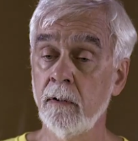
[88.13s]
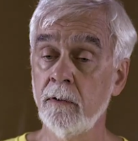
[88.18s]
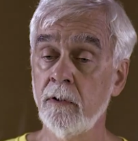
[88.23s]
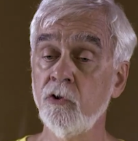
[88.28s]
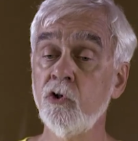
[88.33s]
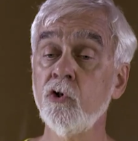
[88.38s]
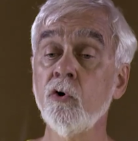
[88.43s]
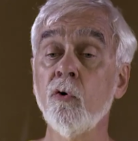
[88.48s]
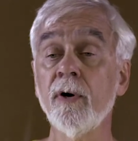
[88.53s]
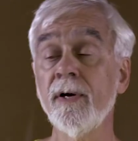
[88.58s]

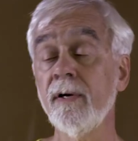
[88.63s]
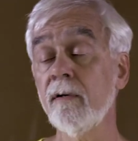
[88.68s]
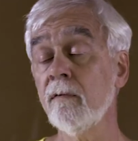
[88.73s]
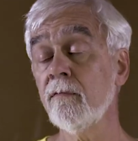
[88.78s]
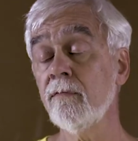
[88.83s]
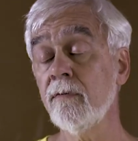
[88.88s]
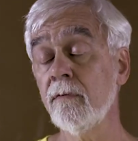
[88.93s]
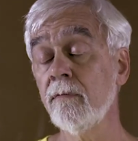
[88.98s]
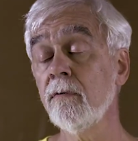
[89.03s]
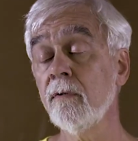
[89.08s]
the joy
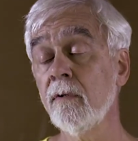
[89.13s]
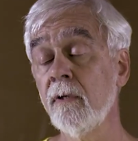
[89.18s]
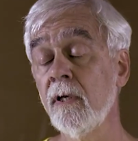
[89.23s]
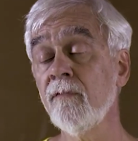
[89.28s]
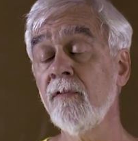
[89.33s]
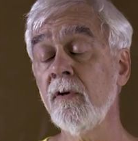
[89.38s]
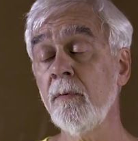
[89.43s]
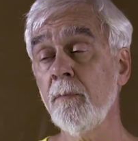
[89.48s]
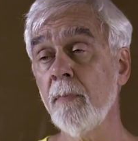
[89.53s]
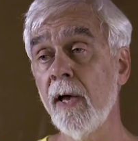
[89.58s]
of
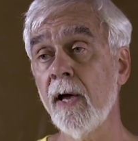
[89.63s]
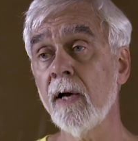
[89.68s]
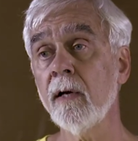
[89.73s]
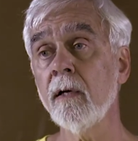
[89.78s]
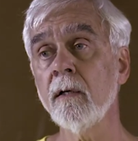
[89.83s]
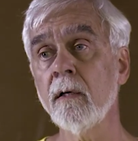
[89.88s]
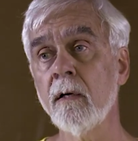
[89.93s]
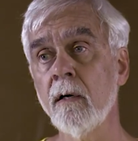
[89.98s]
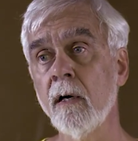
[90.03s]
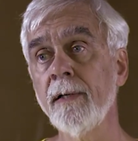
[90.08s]
giving
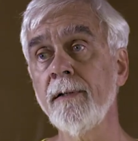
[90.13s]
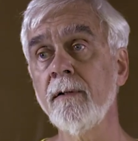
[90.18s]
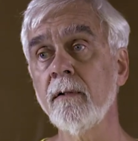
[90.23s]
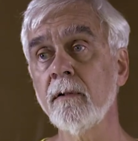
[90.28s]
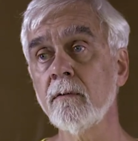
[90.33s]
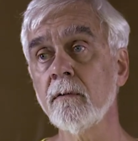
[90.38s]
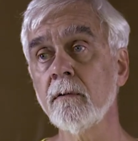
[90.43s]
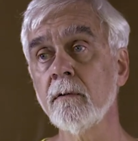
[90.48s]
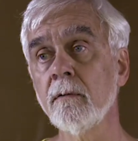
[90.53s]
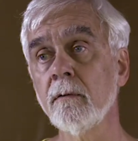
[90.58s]
back in
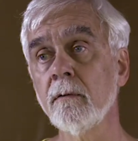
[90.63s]
kindness.